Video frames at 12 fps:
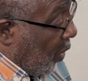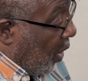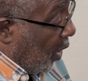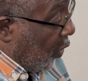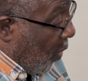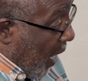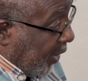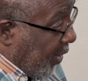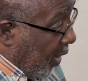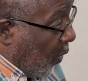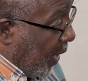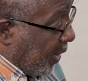to answer the
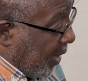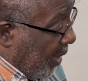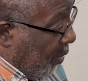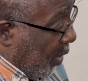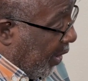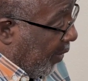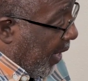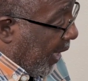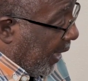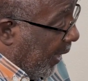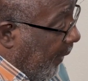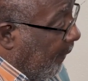question more
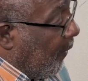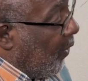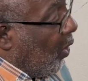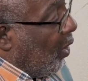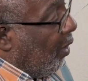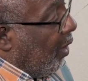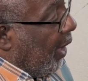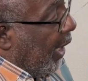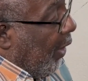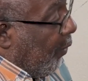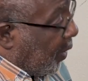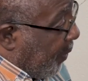directly, in
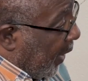respect